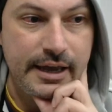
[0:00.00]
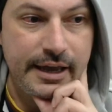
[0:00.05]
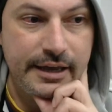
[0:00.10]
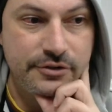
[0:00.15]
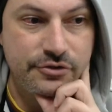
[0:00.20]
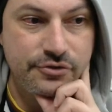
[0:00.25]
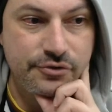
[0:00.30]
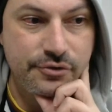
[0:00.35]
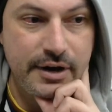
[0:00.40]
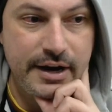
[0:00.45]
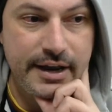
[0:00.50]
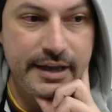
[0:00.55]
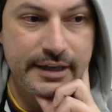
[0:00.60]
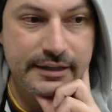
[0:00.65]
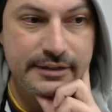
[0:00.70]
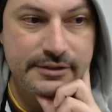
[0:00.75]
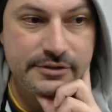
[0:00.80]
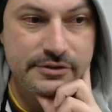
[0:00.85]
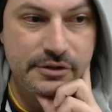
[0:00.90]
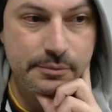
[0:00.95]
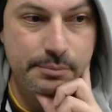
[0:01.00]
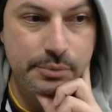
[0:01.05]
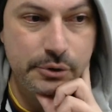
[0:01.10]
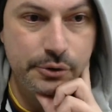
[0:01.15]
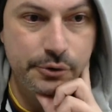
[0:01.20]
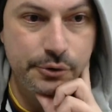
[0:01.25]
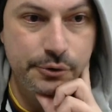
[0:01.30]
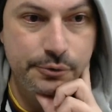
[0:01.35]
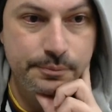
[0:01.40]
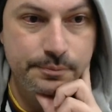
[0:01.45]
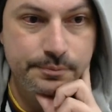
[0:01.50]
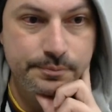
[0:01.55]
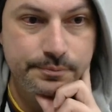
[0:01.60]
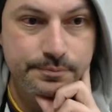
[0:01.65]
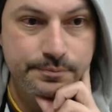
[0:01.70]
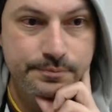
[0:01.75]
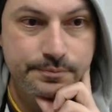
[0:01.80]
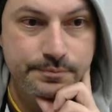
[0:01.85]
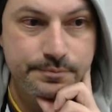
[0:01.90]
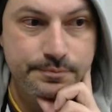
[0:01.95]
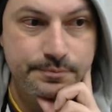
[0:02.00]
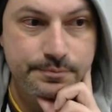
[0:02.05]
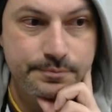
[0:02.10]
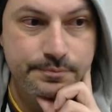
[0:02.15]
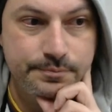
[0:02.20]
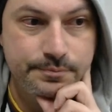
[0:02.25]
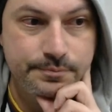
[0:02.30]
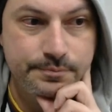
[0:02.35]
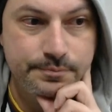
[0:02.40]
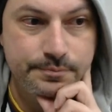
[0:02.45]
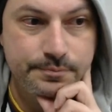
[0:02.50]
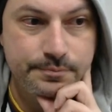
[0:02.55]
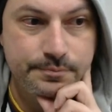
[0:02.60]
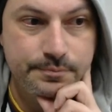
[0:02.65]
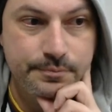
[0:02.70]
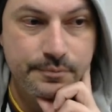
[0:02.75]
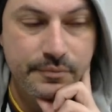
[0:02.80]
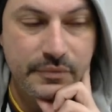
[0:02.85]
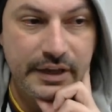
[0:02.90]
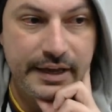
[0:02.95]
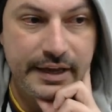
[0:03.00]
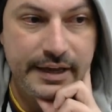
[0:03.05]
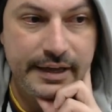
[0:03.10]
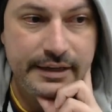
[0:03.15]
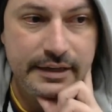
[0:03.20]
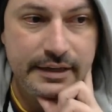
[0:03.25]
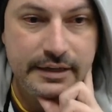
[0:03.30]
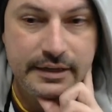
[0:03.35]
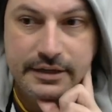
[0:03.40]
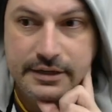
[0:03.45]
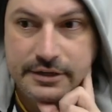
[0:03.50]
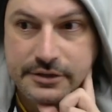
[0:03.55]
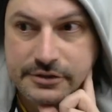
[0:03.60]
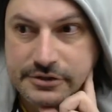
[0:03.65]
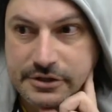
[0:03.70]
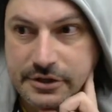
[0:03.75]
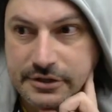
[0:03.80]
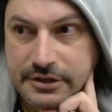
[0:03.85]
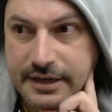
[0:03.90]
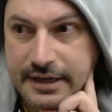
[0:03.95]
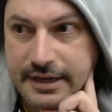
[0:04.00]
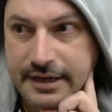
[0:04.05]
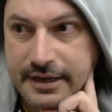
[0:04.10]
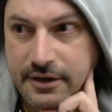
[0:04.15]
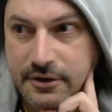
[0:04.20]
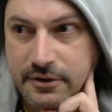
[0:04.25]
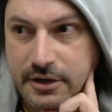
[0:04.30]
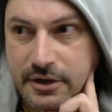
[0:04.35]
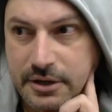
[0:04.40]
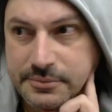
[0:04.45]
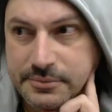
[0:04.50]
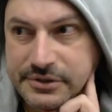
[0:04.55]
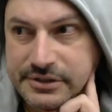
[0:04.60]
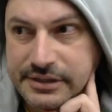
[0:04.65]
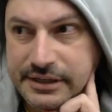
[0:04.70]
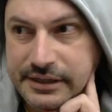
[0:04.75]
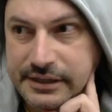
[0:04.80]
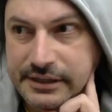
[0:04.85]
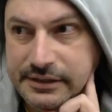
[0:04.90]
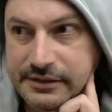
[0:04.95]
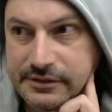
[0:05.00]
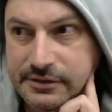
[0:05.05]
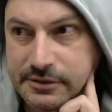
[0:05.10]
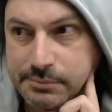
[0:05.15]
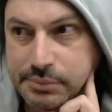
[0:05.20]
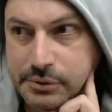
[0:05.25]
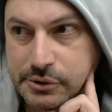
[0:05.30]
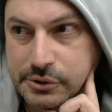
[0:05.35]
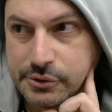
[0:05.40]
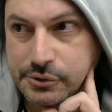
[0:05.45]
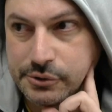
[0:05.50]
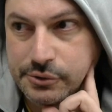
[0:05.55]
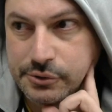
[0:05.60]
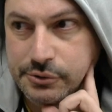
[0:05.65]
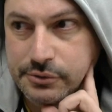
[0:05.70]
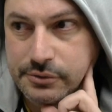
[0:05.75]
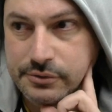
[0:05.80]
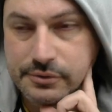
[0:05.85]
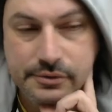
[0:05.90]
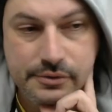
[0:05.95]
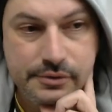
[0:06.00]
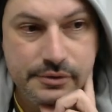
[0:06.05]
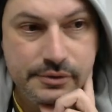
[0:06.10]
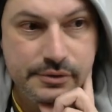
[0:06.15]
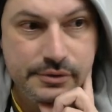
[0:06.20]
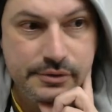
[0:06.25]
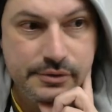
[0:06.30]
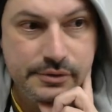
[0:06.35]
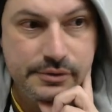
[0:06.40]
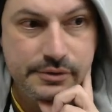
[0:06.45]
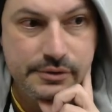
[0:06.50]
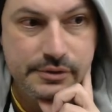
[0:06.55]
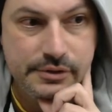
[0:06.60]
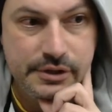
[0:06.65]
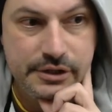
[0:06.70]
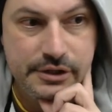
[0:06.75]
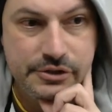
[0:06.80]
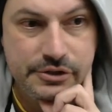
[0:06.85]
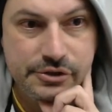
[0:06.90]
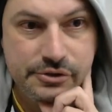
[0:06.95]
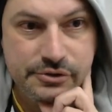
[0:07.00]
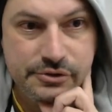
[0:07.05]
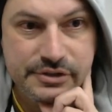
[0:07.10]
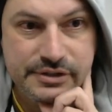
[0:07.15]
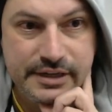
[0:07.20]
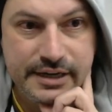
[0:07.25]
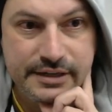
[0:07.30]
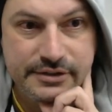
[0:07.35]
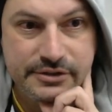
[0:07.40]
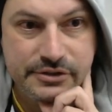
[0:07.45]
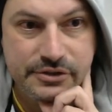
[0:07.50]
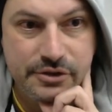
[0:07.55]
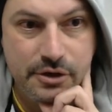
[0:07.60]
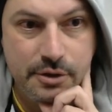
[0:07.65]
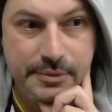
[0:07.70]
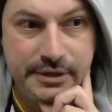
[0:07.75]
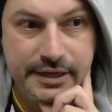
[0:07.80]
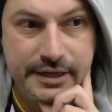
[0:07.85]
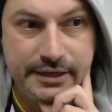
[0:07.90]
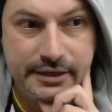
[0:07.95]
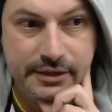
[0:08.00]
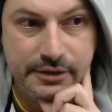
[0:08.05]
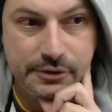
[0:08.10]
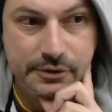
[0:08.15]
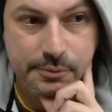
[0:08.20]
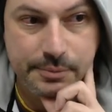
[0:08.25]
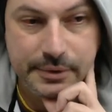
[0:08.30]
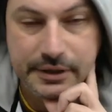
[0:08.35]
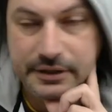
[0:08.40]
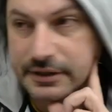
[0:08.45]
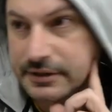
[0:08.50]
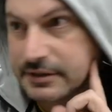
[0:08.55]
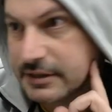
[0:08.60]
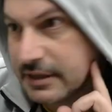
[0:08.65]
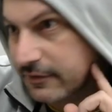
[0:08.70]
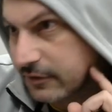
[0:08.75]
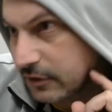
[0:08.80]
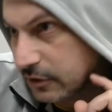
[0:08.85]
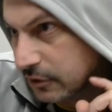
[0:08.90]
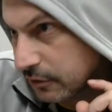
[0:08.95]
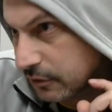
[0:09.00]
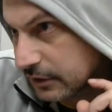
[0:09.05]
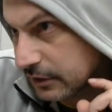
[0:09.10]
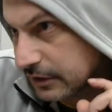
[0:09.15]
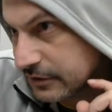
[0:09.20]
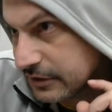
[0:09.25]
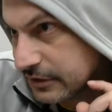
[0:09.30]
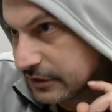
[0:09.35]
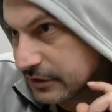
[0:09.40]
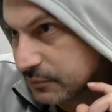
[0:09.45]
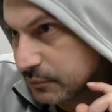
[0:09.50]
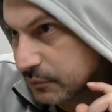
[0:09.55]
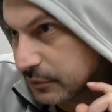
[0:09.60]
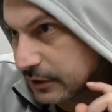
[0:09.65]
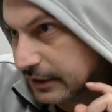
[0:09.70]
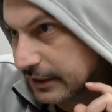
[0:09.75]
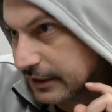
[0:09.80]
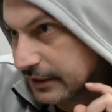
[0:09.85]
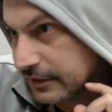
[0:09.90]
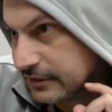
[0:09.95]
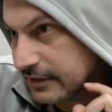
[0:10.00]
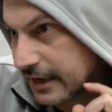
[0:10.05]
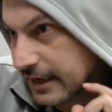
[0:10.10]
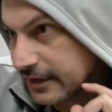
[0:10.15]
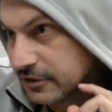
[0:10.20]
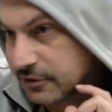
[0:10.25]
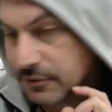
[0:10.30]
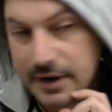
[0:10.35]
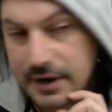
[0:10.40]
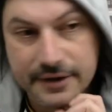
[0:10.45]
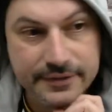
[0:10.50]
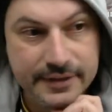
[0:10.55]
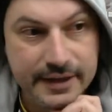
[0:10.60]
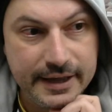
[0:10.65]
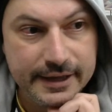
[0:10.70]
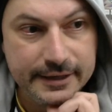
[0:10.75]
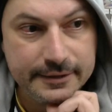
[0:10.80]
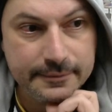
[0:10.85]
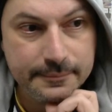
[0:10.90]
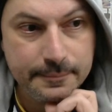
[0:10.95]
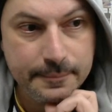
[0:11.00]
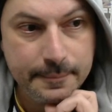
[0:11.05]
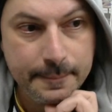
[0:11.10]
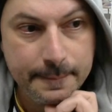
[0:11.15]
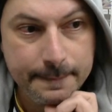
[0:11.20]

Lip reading: and drag it into the blue. Okay, so now I'm seeing the blue it should start to dominate a little bit. Let's have a look. Let's just really exaggerate that.